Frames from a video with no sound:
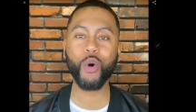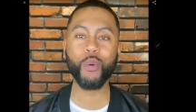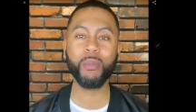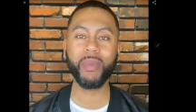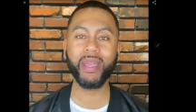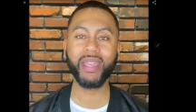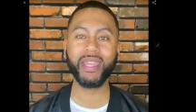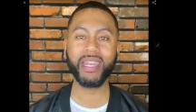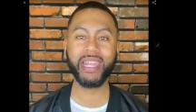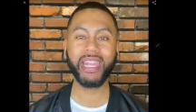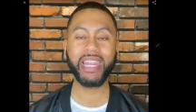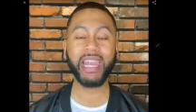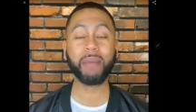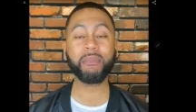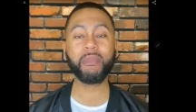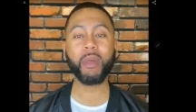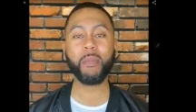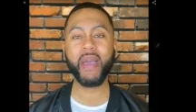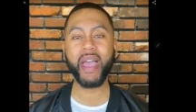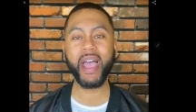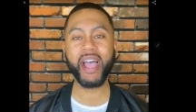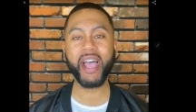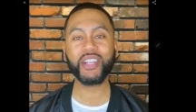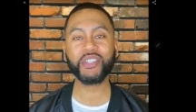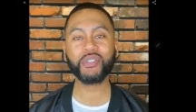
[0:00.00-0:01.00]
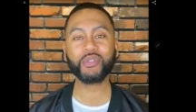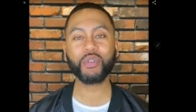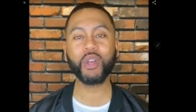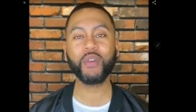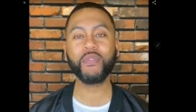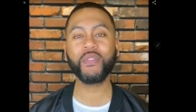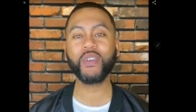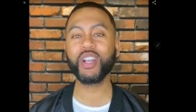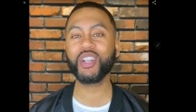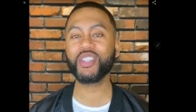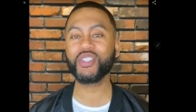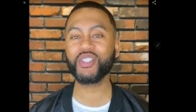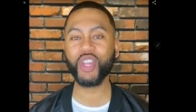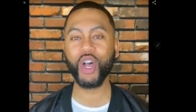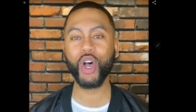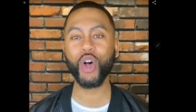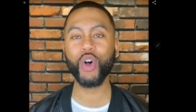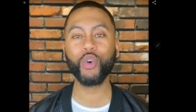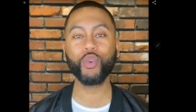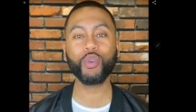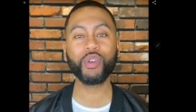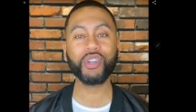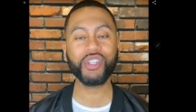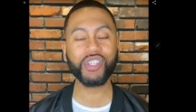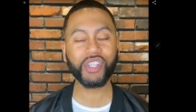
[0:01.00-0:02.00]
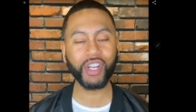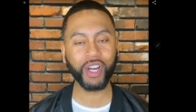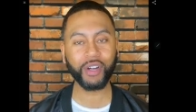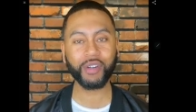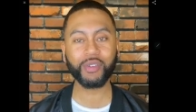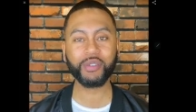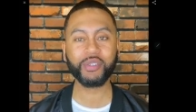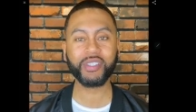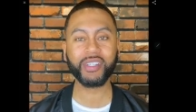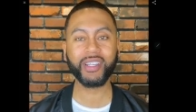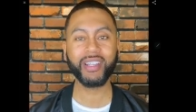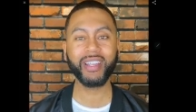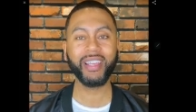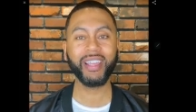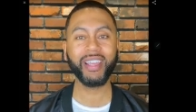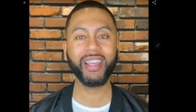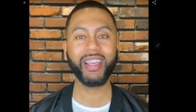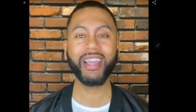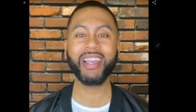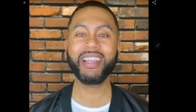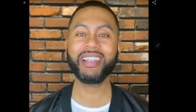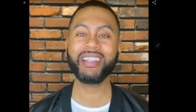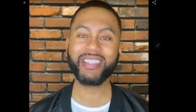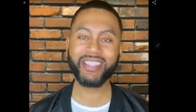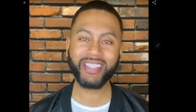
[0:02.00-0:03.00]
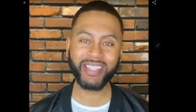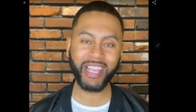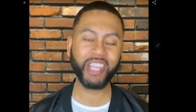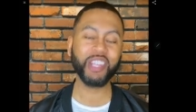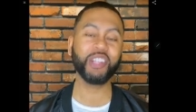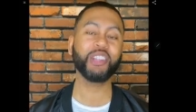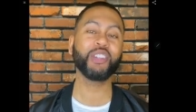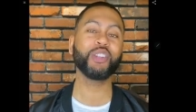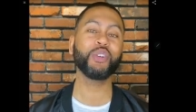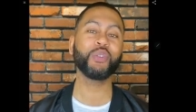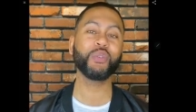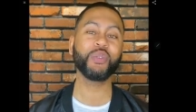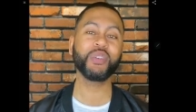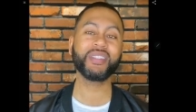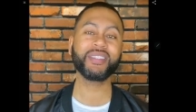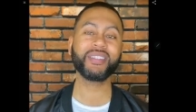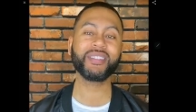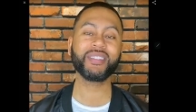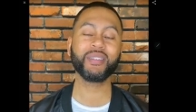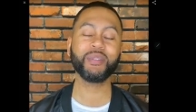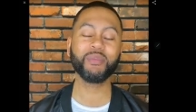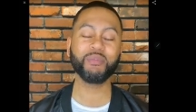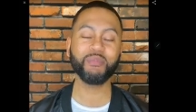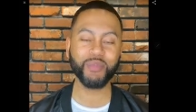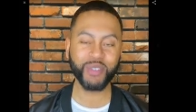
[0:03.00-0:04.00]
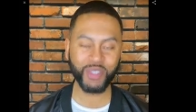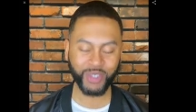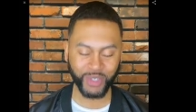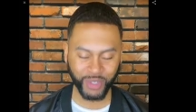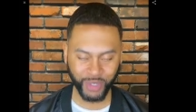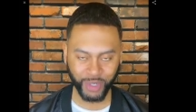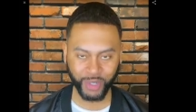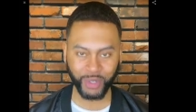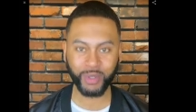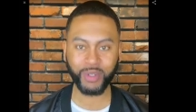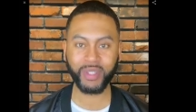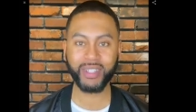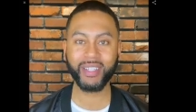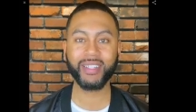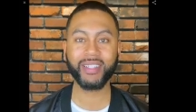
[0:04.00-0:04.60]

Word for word: and I'm the pastor of Kazone Church in St. Louis, Missouri.